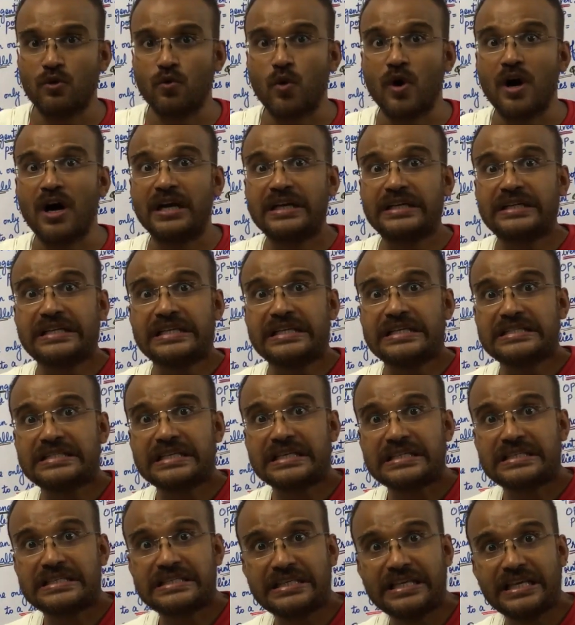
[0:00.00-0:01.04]
what is a
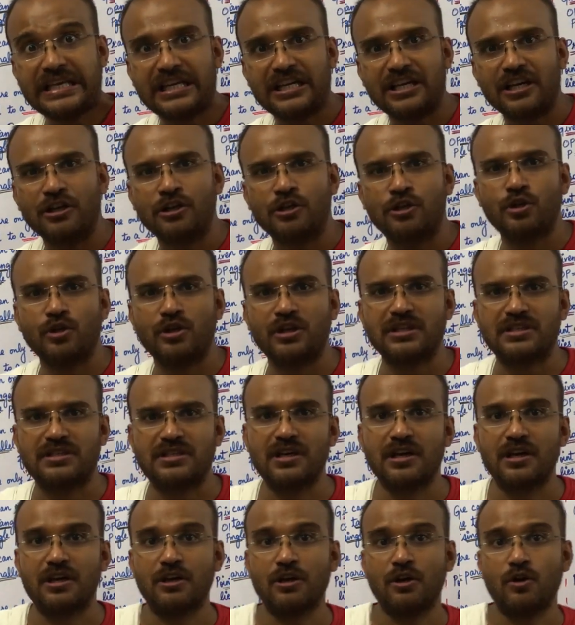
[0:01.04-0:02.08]
secant to a
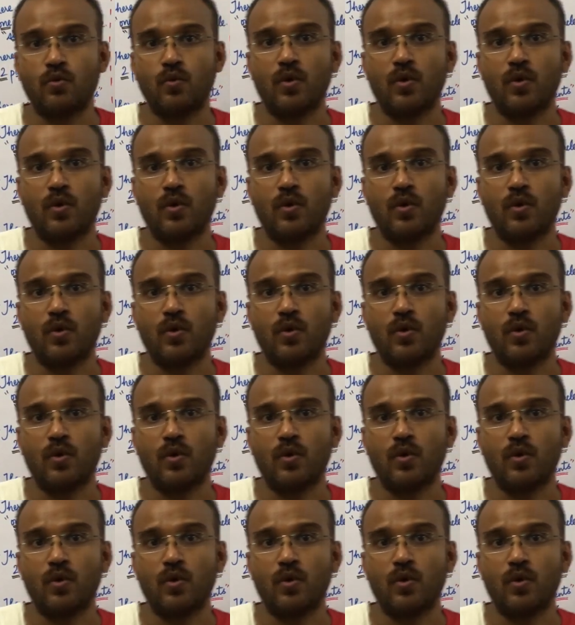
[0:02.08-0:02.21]
circle,